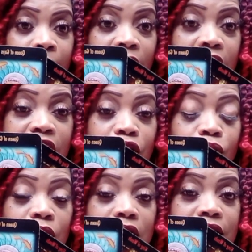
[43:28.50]
King of
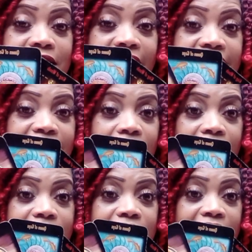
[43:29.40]
Wands acting
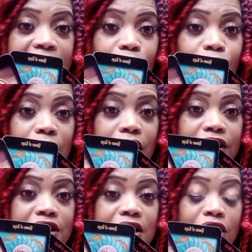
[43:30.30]
like the Knight of
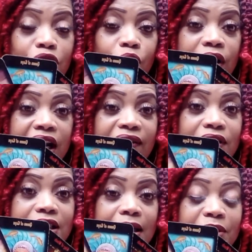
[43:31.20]
Wands, going after
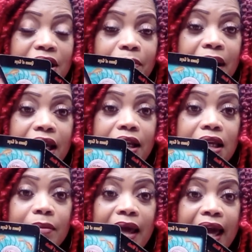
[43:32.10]
something that made
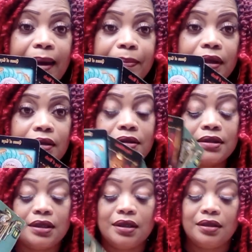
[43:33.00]
him happy.
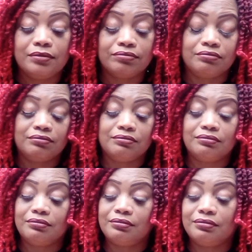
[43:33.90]
See?
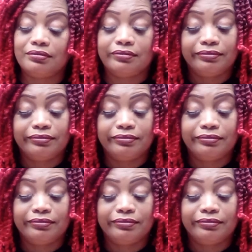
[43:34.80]
Mm.